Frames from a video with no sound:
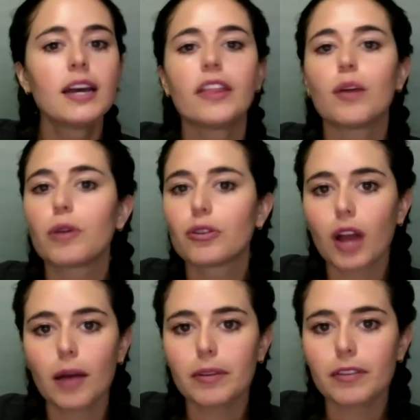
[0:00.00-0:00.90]
They will
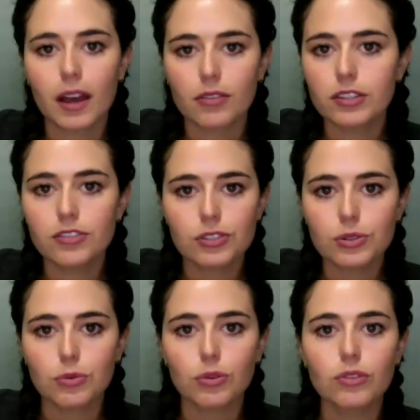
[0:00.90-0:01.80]
not be found in
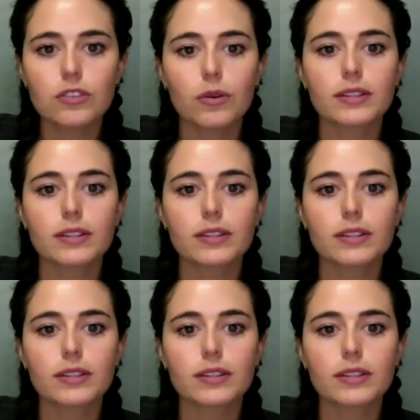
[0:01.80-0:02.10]
stool. So